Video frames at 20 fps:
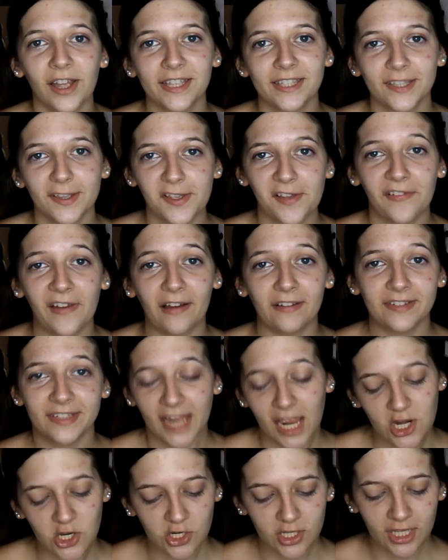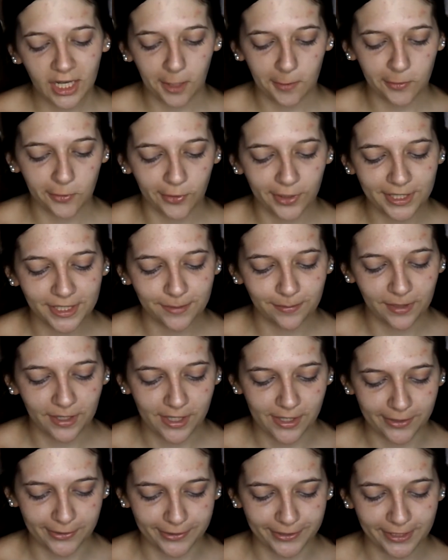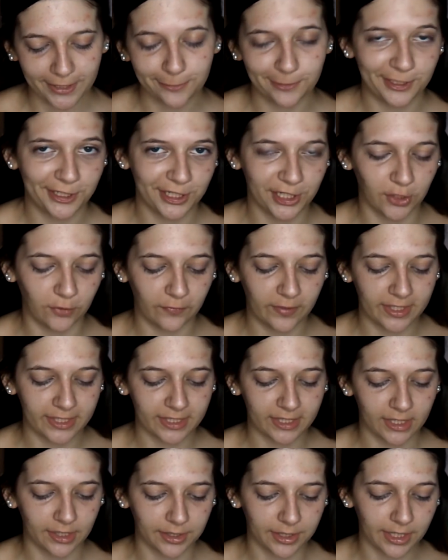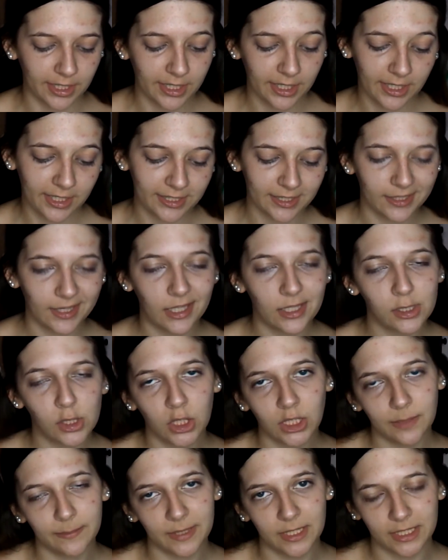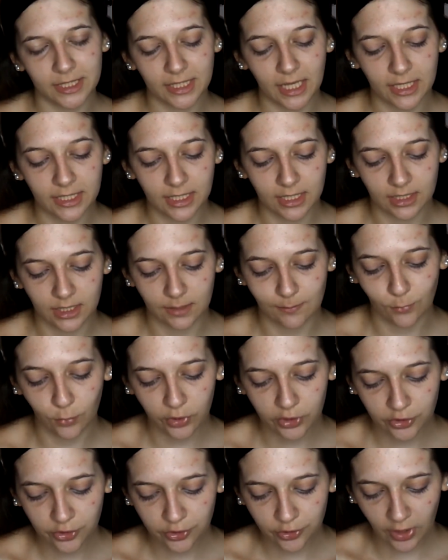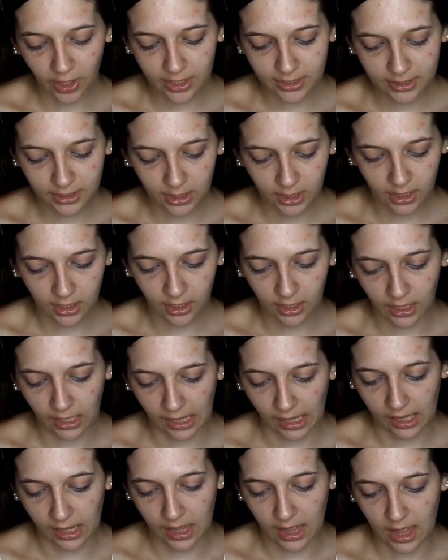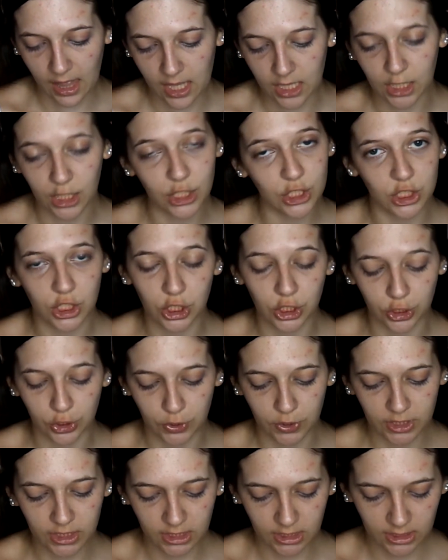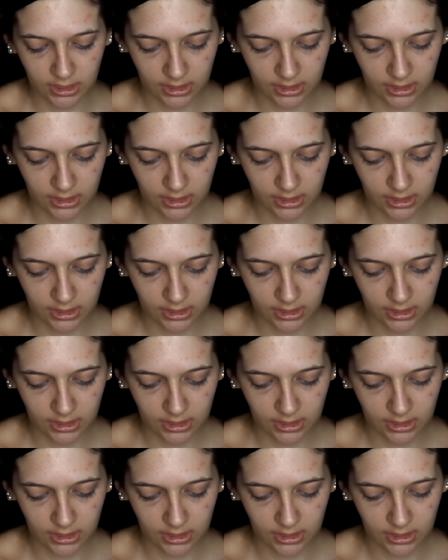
and so the foundation that I'm going to be used to achieve this look is the Laura Mercier Tinted Moisturizer in Nude.